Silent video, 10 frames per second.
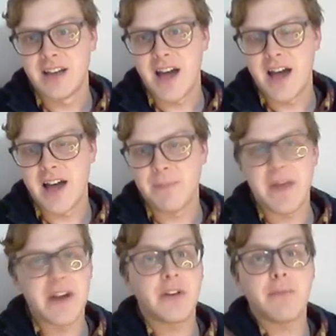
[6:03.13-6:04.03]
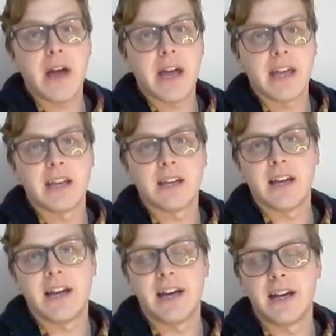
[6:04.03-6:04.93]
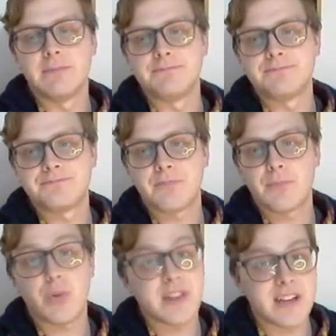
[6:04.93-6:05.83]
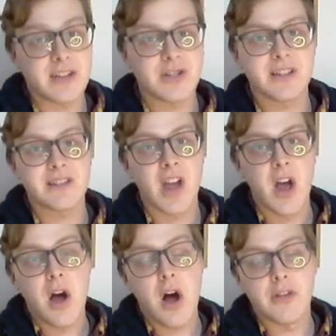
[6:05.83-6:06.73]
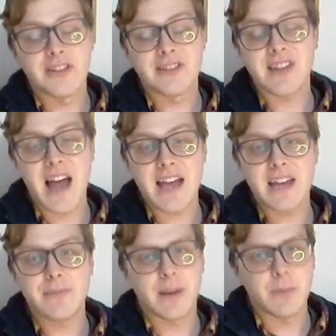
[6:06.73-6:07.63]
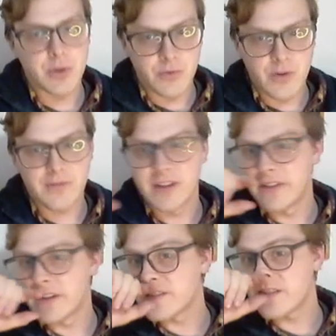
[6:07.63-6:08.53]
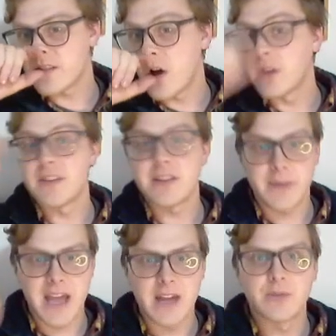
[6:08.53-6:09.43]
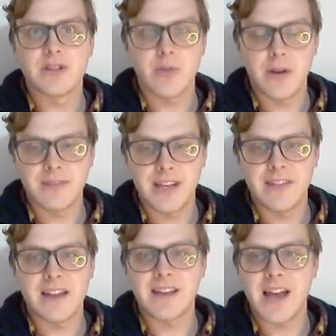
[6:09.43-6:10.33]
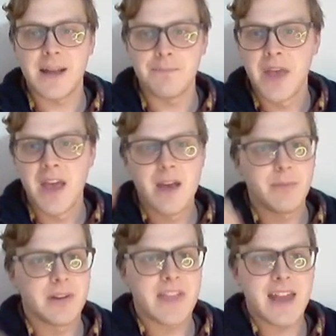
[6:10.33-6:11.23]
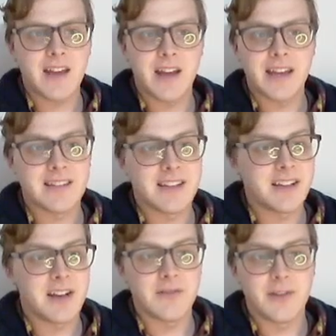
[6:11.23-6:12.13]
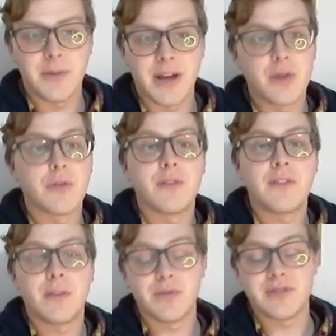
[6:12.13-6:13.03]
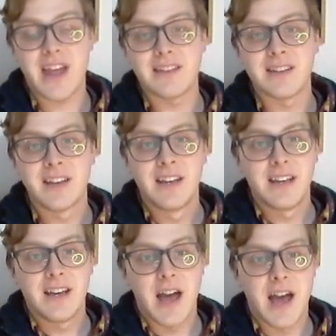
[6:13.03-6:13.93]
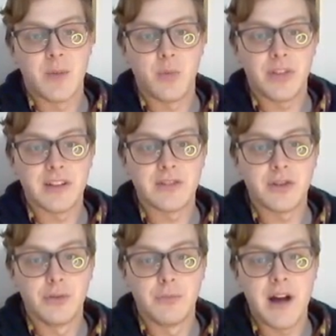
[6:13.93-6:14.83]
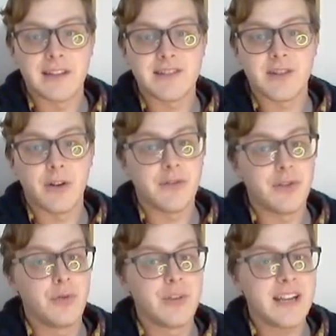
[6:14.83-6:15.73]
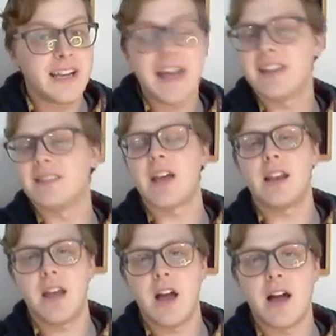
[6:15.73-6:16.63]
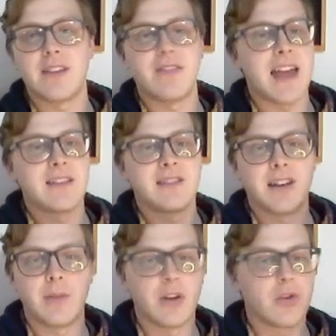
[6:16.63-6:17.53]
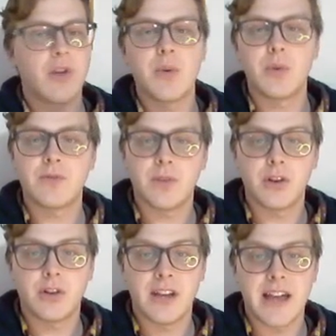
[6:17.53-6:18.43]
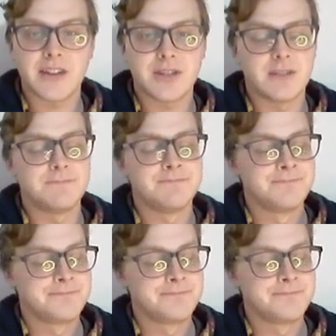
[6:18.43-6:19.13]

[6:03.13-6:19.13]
I don't have my percentages on the side, but I'm doing roughly all of this in my head, which is why I'm taking that time. But that Inteleon fell by over 50% within 2 months. So if you really like Inteleon, that is going to be a great one for your collection.